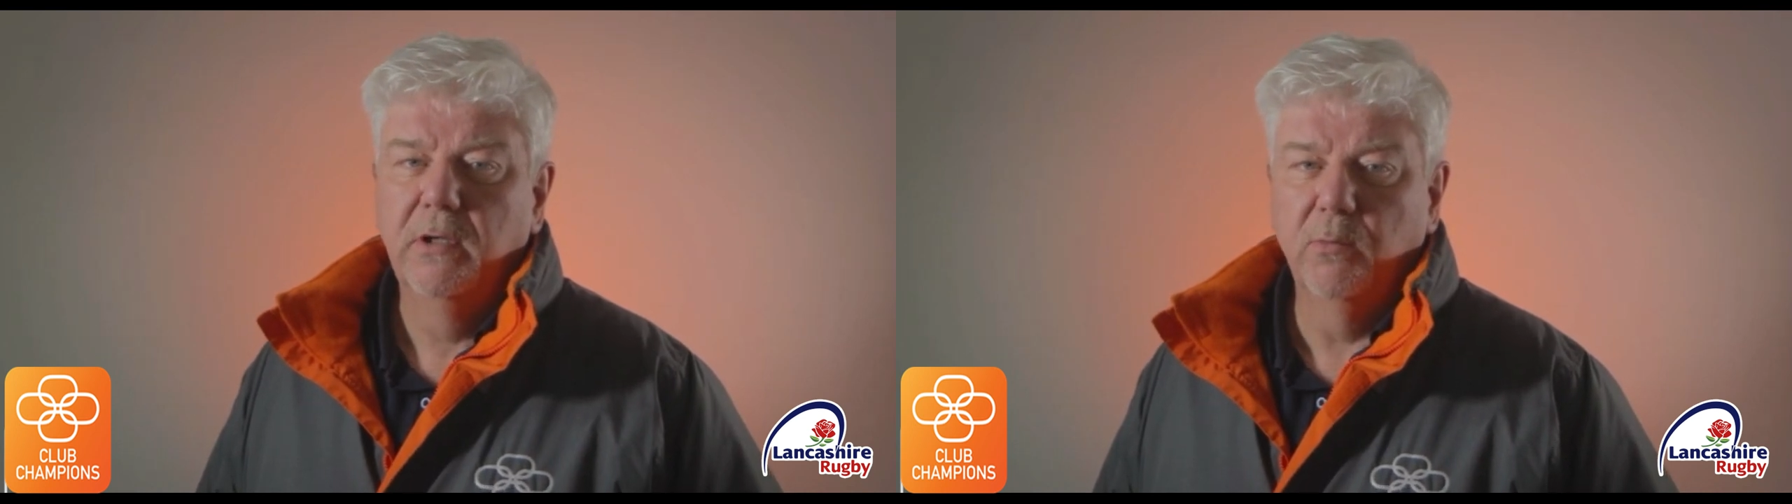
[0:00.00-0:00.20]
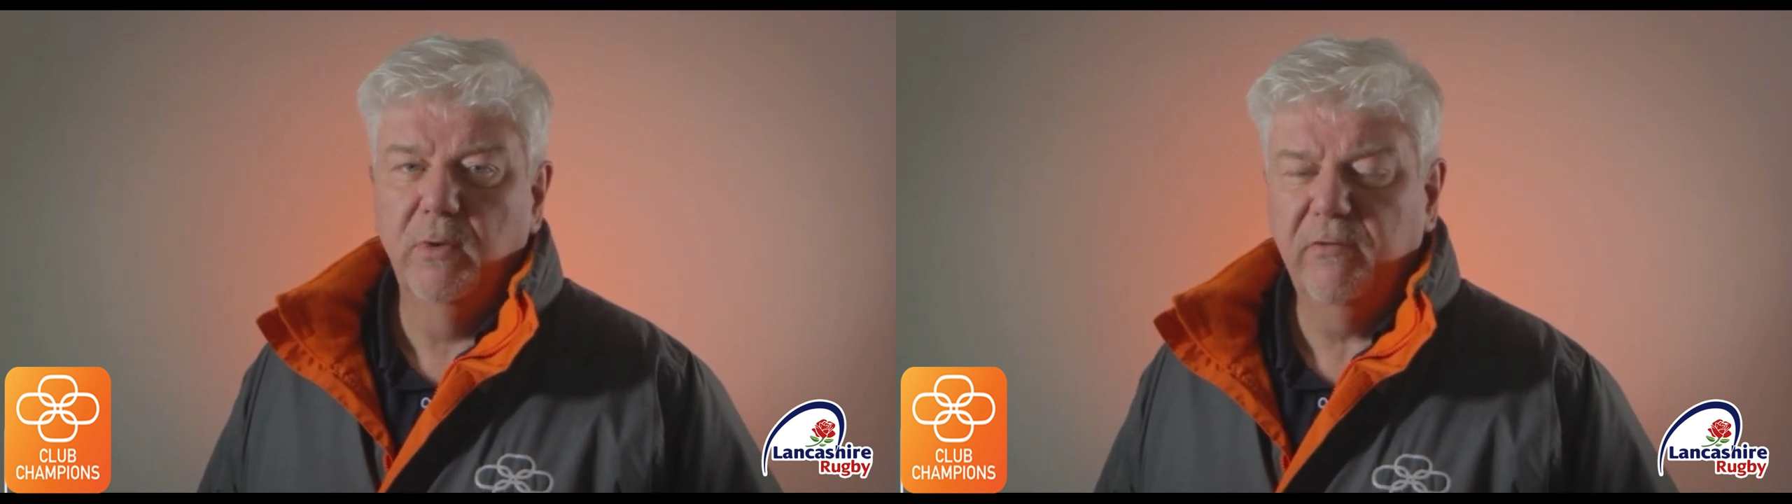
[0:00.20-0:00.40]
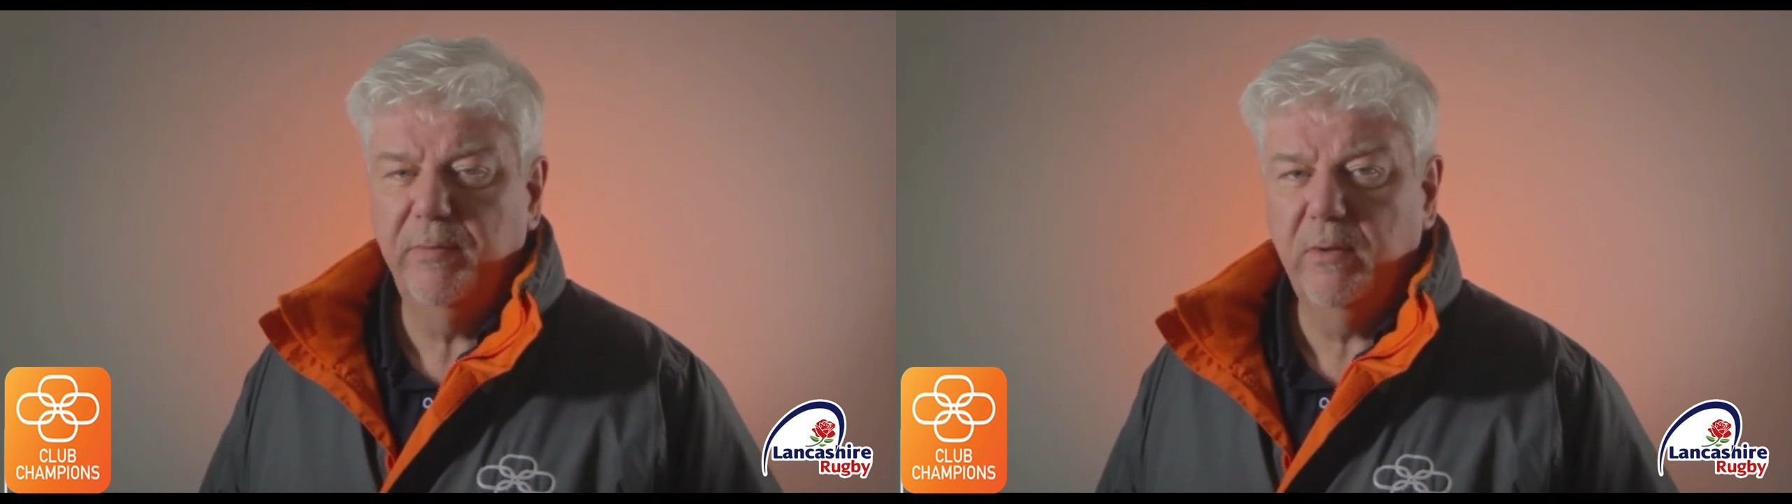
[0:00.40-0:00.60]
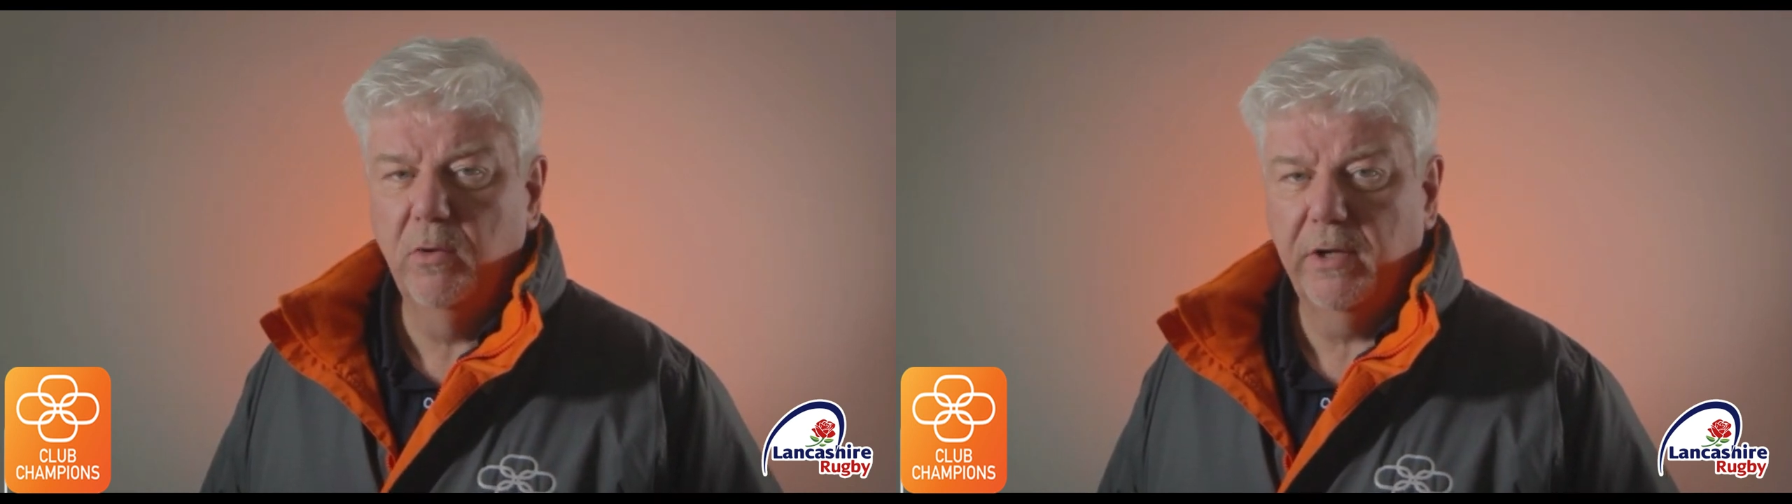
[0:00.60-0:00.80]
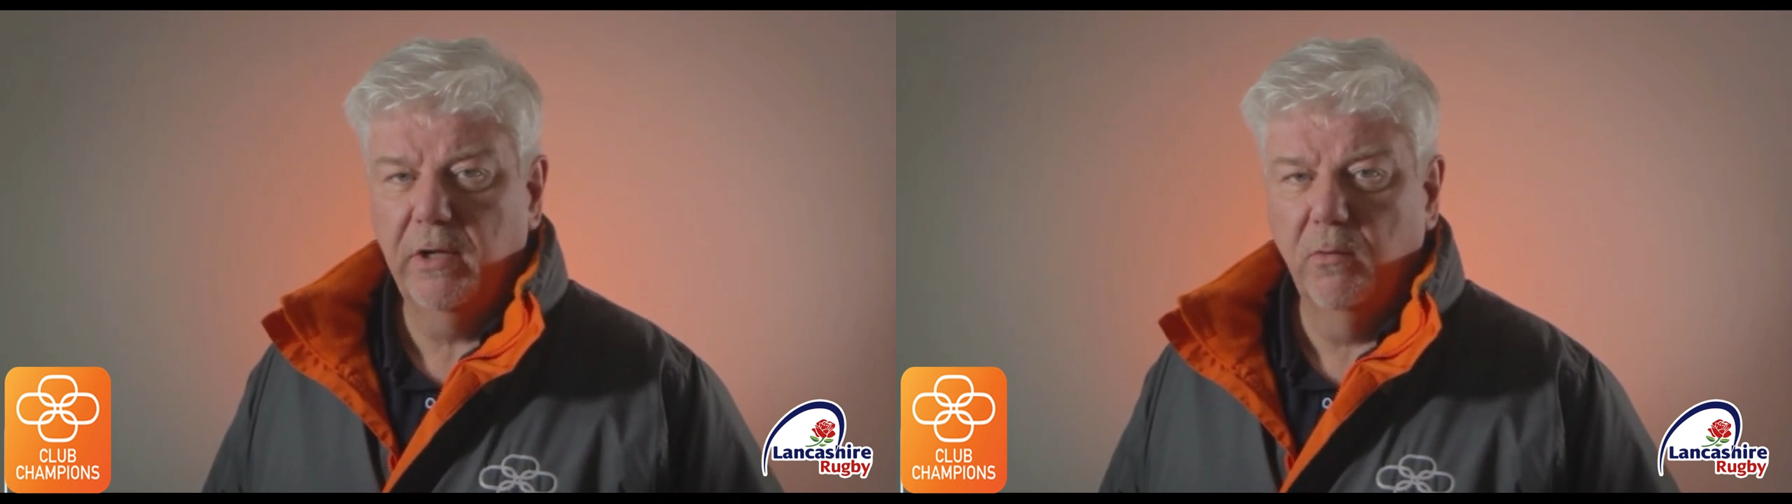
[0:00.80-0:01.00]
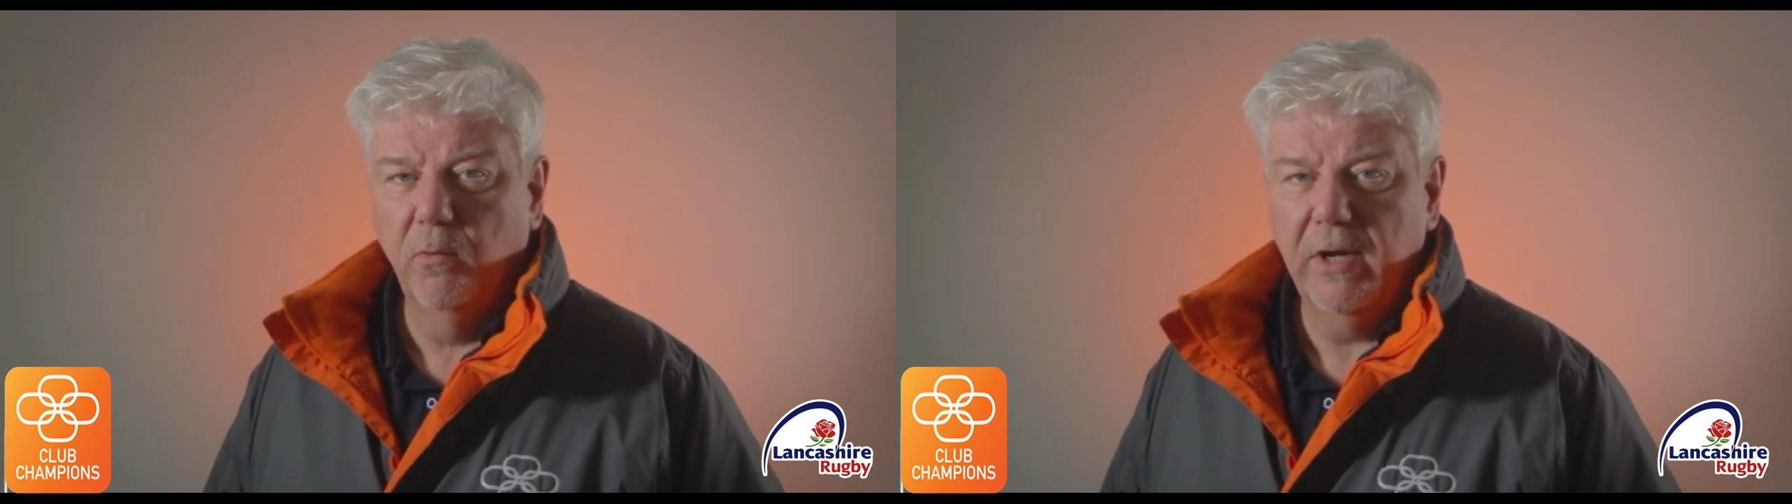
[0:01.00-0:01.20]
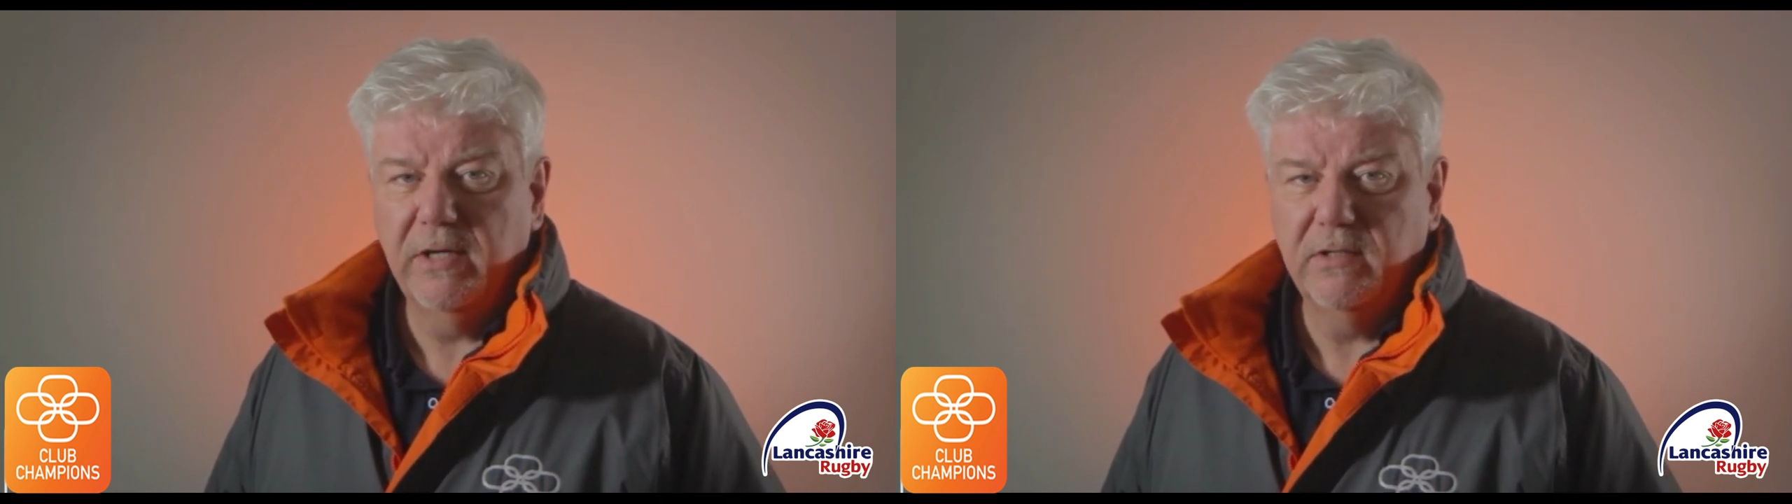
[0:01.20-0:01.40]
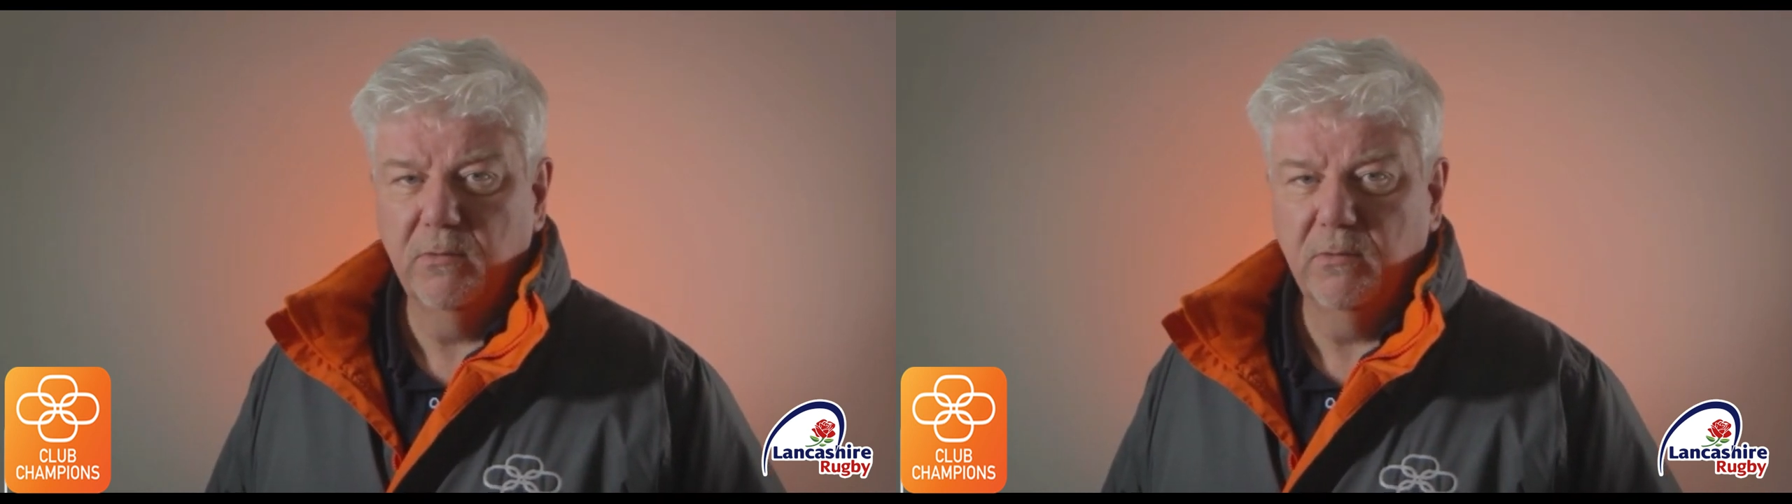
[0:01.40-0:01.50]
And we've been working on ways